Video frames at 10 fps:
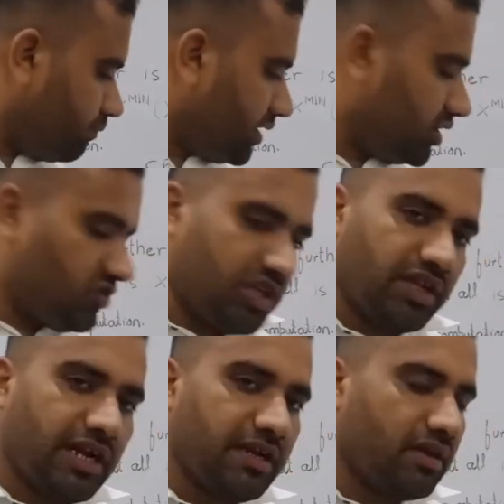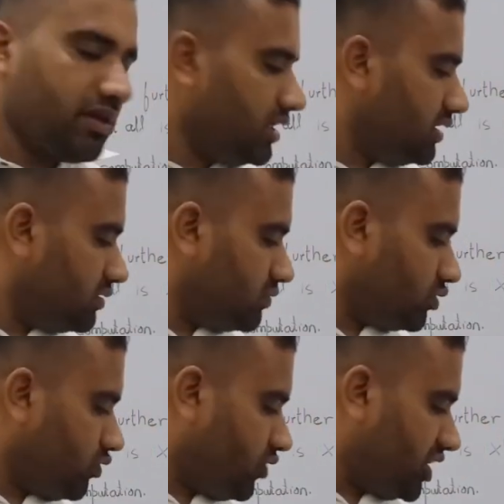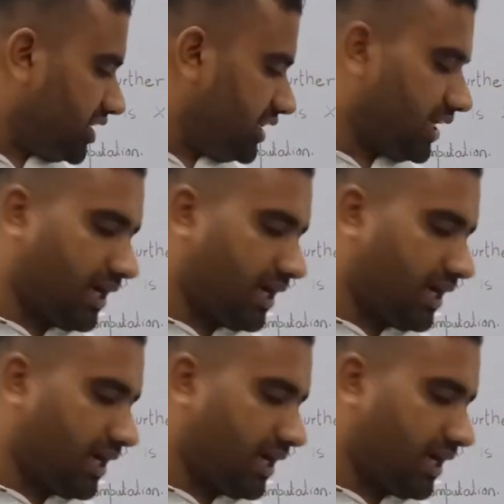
the distinct category, functional